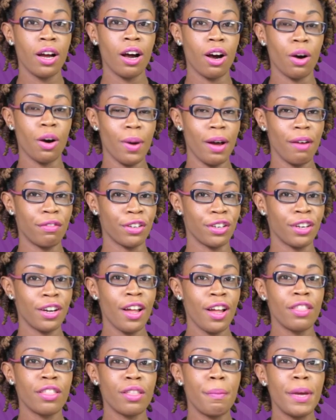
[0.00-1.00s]
However,
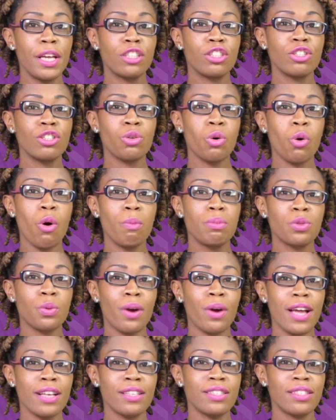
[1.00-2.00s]
the Bajans' hopes
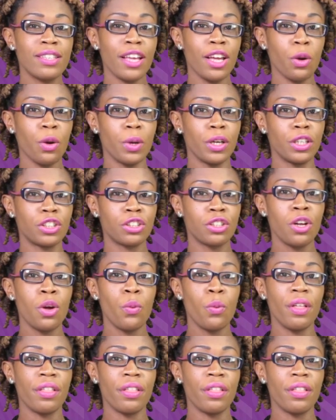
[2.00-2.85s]
were extinguished,